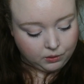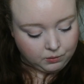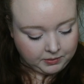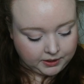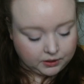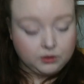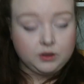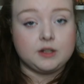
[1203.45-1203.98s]
Oh
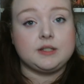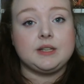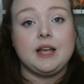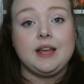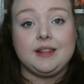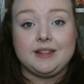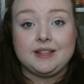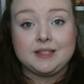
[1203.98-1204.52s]
my goodness,
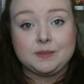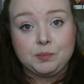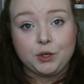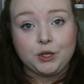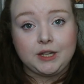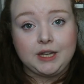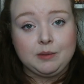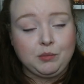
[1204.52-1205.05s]
this
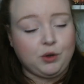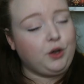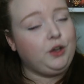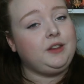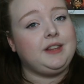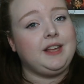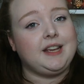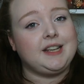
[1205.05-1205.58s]
book came
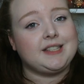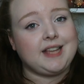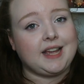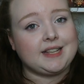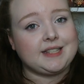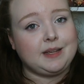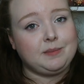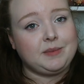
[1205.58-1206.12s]
out the
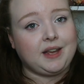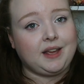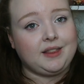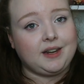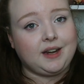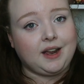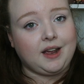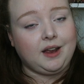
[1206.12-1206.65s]
exact same day
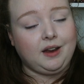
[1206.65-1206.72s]
that